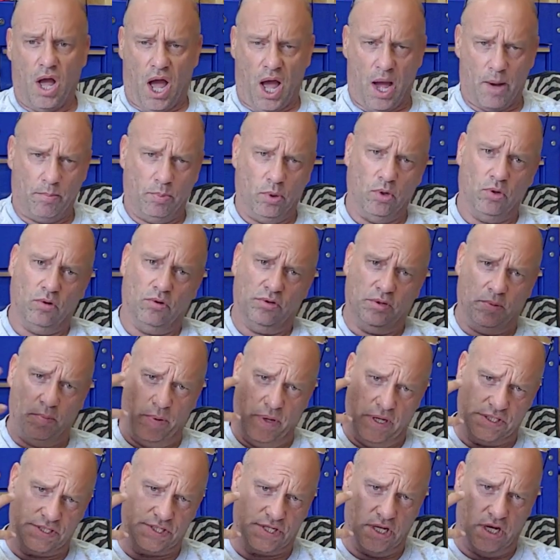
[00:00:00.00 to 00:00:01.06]
I pulled the
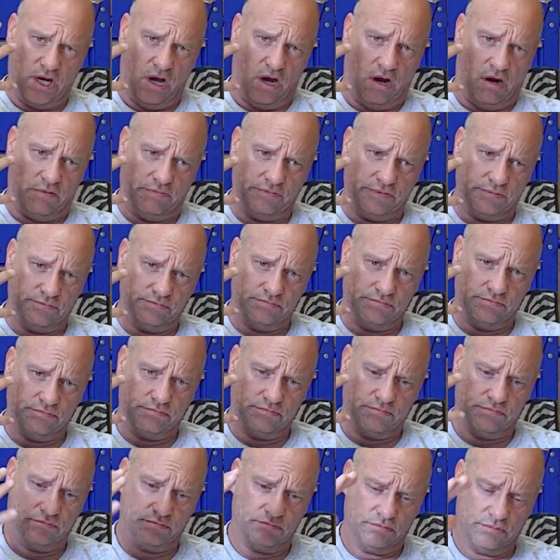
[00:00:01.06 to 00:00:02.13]
piston off,
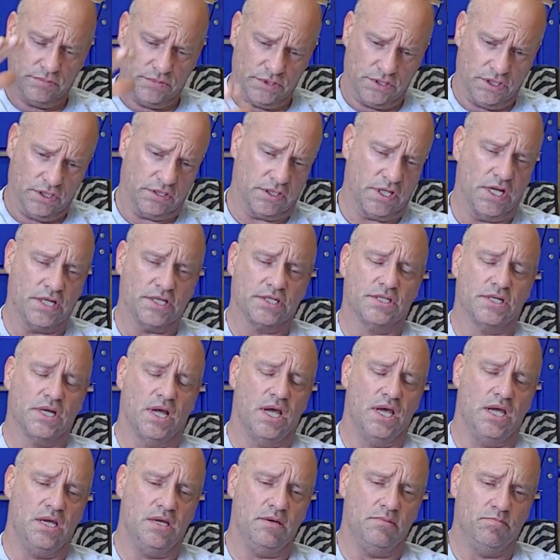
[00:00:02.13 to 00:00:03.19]
took that
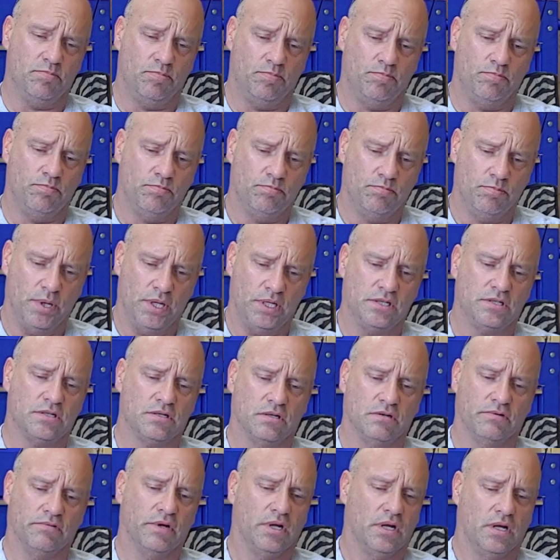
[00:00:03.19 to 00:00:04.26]
same piece
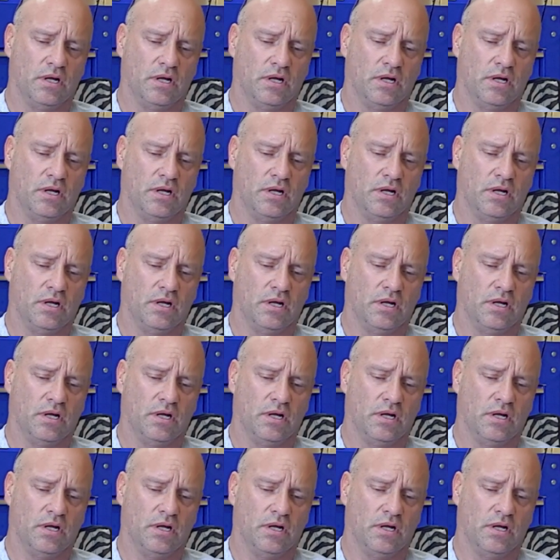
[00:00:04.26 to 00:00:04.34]
of